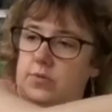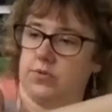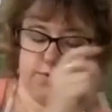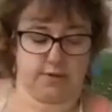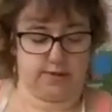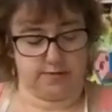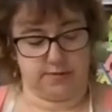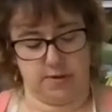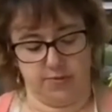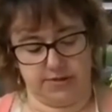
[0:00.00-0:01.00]
Those are
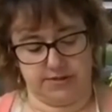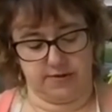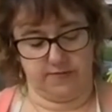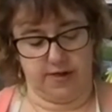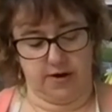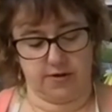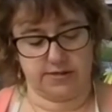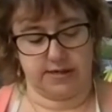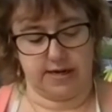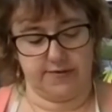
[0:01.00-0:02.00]
some of the
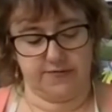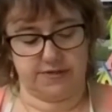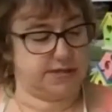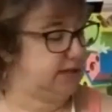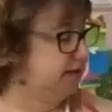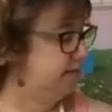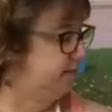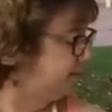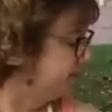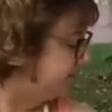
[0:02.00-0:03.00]
sunflowers that I've seen.